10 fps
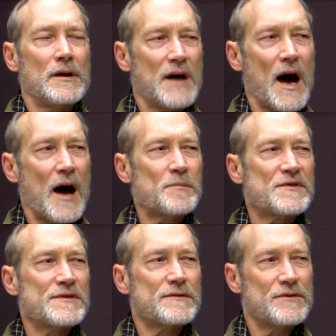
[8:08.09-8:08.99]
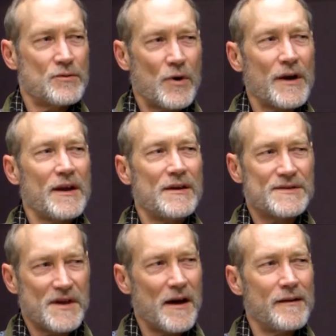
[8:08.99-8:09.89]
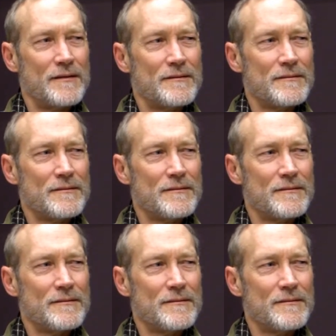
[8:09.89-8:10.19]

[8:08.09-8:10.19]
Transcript: cops to what he's done.